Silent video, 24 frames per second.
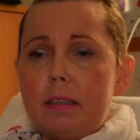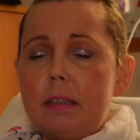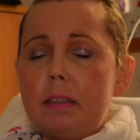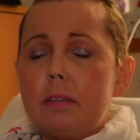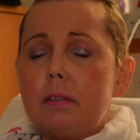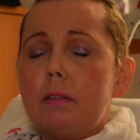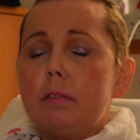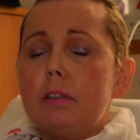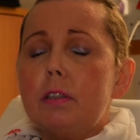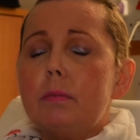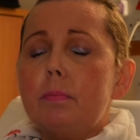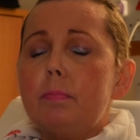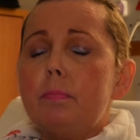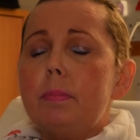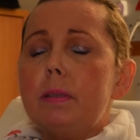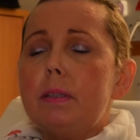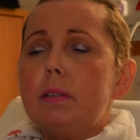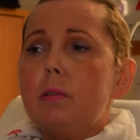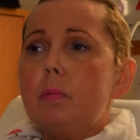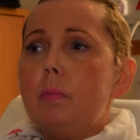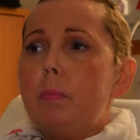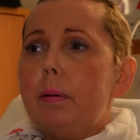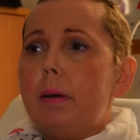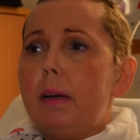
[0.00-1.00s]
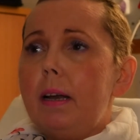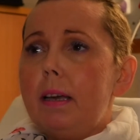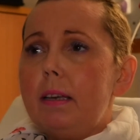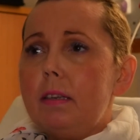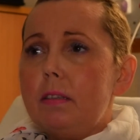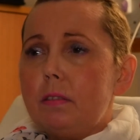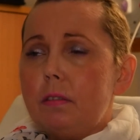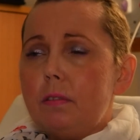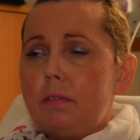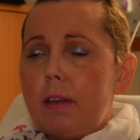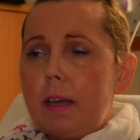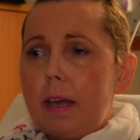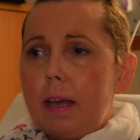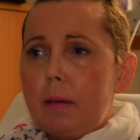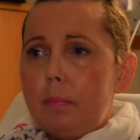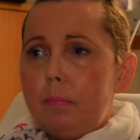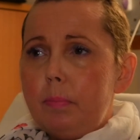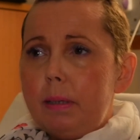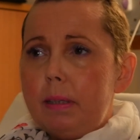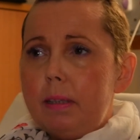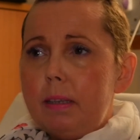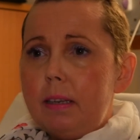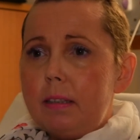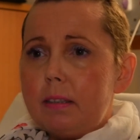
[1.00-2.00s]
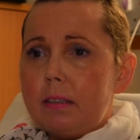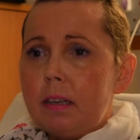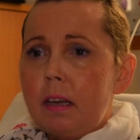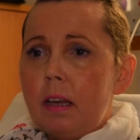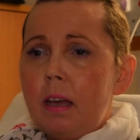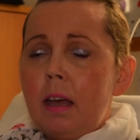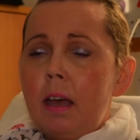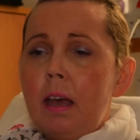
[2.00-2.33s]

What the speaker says: It's a place of happiness.